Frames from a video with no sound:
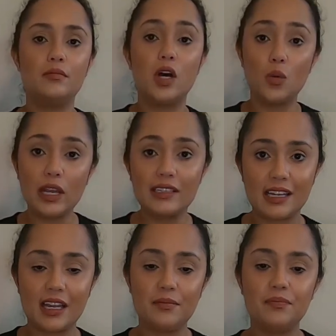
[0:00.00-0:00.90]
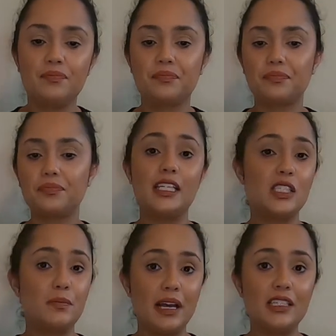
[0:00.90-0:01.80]
awake time.
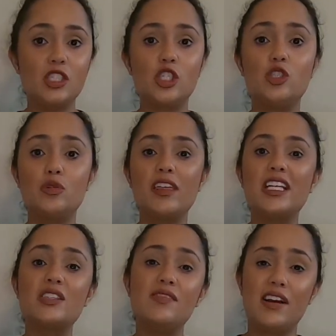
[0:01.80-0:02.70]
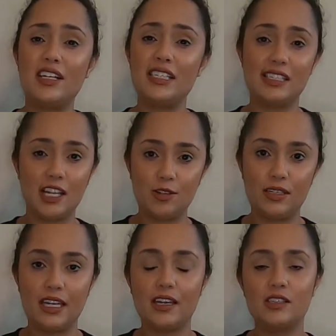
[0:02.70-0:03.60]
It's best to do things very
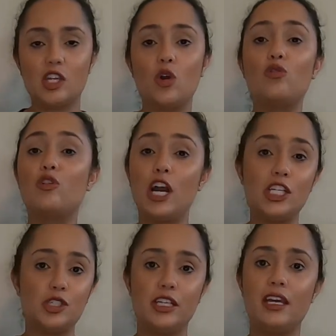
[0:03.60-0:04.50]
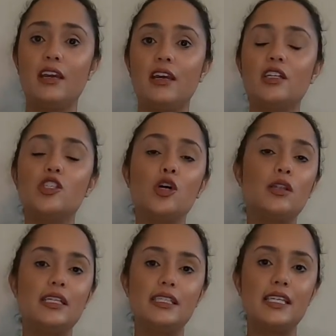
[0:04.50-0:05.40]
slowly, so gradually. So
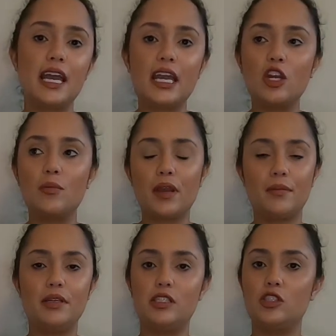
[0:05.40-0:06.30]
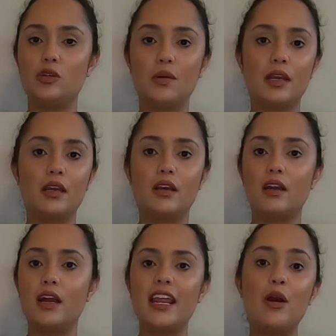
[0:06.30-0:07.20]
let's say your baby's doing
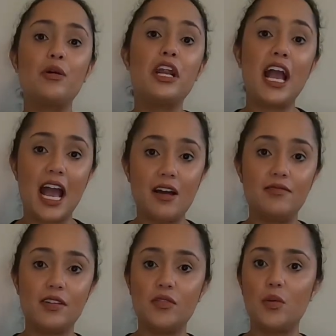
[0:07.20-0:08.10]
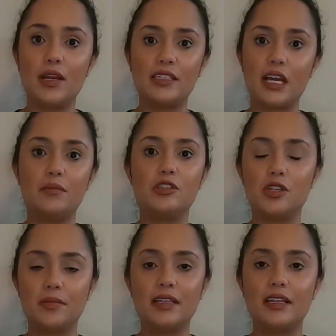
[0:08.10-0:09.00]
an hour and a half of awake time or
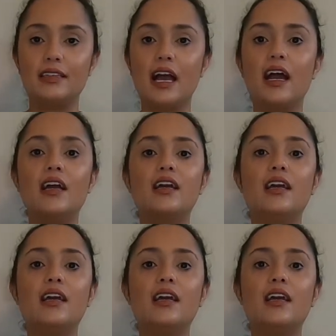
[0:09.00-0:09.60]
something like that,